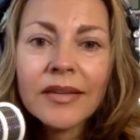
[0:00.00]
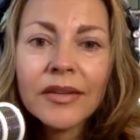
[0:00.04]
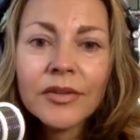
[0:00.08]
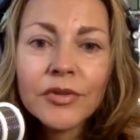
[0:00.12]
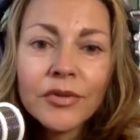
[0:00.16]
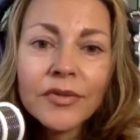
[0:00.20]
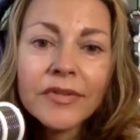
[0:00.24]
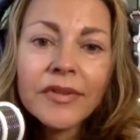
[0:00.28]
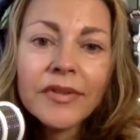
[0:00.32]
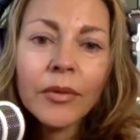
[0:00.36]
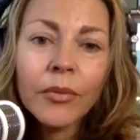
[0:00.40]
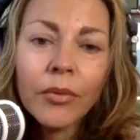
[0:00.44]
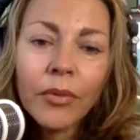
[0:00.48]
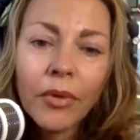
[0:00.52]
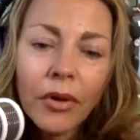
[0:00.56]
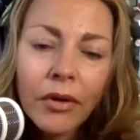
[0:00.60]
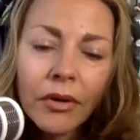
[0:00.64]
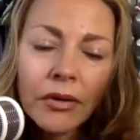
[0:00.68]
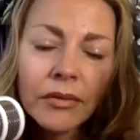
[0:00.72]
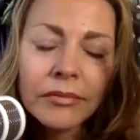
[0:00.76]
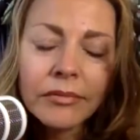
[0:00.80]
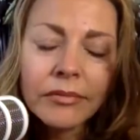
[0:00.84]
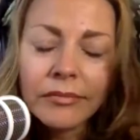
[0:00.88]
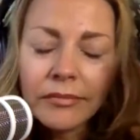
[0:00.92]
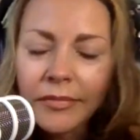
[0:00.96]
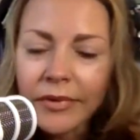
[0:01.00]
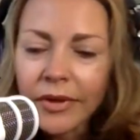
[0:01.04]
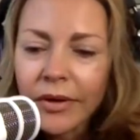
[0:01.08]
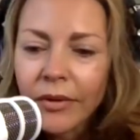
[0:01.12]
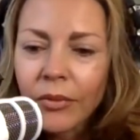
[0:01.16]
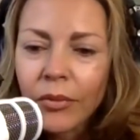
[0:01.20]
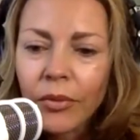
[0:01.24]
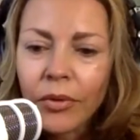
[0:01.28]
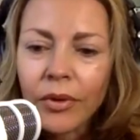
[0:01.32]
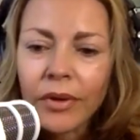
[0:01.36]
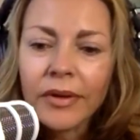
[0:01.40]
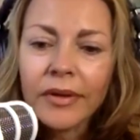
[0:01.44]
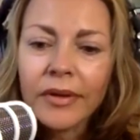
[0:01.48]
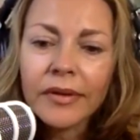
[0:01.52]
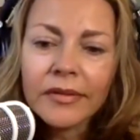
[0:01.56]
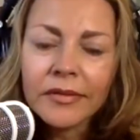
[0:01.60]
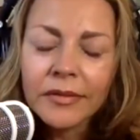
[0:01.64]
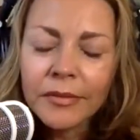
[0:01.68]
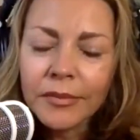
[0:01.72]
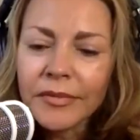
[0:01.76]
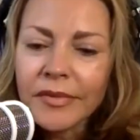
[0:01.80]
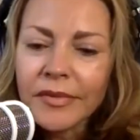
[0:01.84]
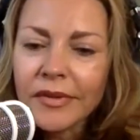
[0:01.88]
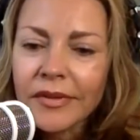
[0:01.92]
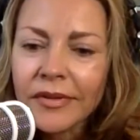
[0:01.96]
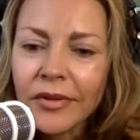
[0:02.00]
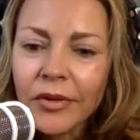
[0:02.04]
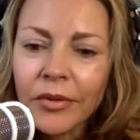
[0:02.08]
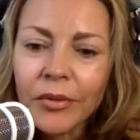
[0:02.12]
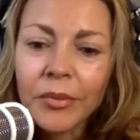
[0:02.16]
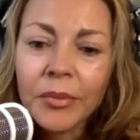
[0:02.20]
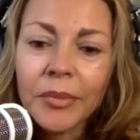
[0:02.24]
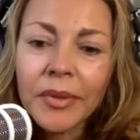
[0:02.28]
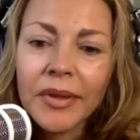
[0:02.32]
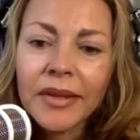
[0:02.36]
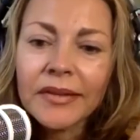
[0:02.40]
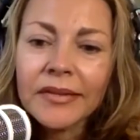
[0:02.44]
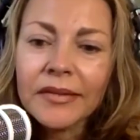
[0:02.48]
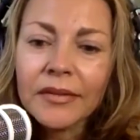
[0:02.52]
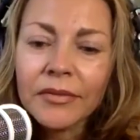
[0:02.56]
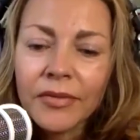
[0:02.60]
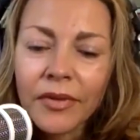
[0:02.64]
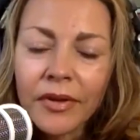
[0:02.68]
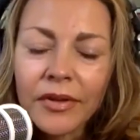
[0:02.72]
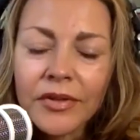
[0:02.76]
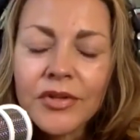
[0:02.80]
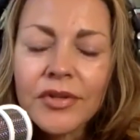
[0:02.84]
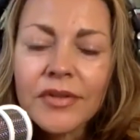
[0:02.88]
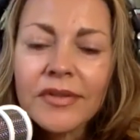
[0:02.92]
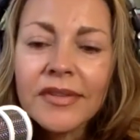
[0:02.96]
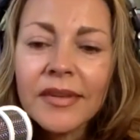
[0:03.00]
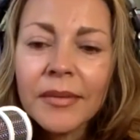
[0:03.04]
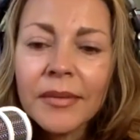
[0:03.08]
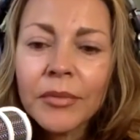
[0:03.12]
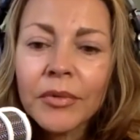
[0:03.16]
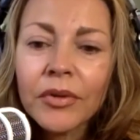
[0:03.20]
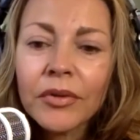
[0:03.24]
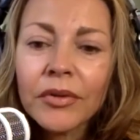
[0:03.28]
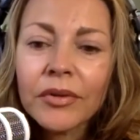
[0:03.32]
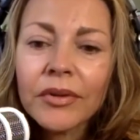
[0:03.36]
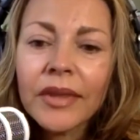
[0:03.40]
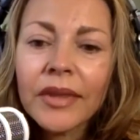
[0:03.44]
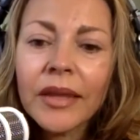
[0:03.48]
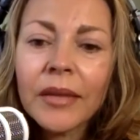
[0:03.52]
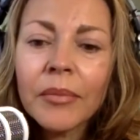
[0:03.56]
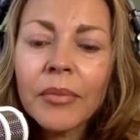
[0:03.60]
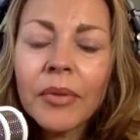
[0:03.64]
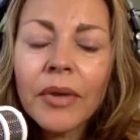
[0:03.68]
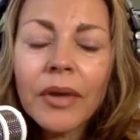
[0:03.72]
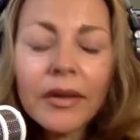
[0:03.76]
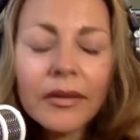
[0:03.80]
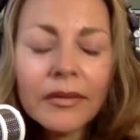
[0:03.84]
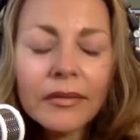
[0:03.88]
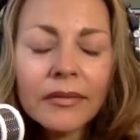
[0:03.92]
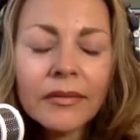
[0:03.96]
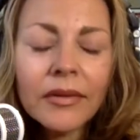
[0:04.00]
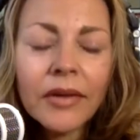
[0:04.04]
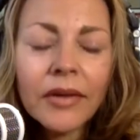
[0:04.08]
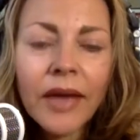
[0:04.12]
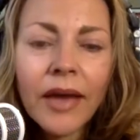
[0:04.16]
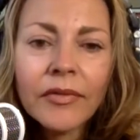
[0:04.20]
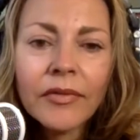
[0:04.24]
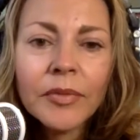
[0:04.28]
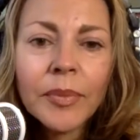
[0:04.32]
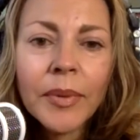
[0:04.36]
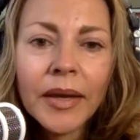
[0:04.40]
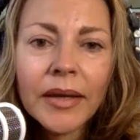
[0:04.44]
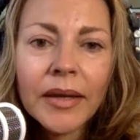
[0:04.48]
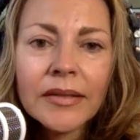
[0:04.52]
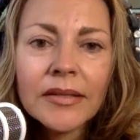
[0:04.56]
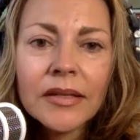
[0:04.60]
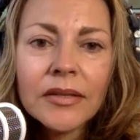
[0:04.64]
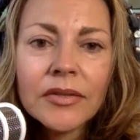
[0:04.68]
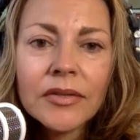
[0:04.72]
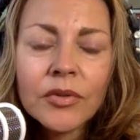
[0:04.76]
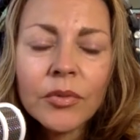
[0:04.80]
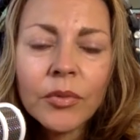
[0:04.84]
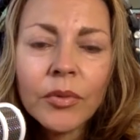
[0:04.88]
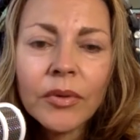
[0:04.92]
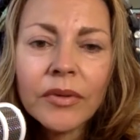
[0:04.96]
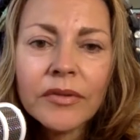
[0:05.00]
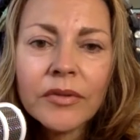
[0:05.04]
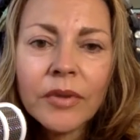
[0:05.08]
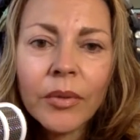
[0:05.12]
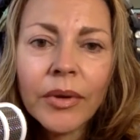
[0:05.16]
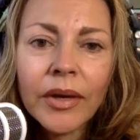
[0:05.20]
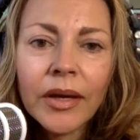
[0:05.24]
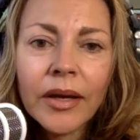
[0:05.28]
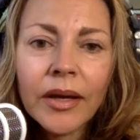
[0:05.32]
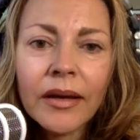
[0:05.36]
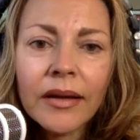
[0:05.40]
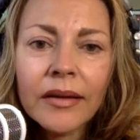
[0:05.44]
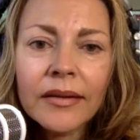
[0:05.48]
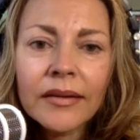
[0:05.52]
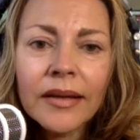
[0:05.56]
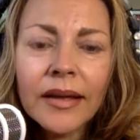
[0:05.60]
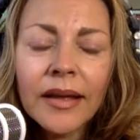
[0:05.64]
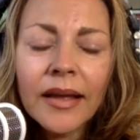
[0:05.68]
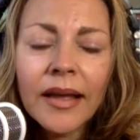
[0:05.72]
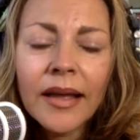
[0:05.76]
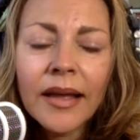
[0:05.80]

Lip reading: As you say, we're all, organisms and human beings that function similarly, but you have to pay attention to what's going on.